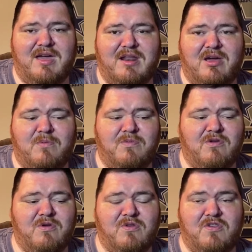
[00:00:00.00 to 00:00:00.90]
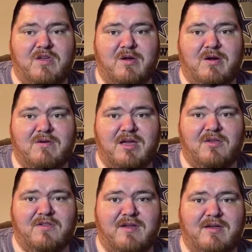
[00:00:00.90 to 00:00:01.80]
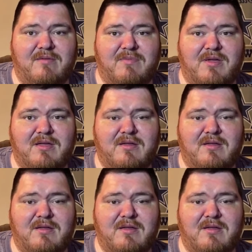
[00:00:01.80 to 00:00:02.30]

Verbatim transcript: and I hope to see you on next time.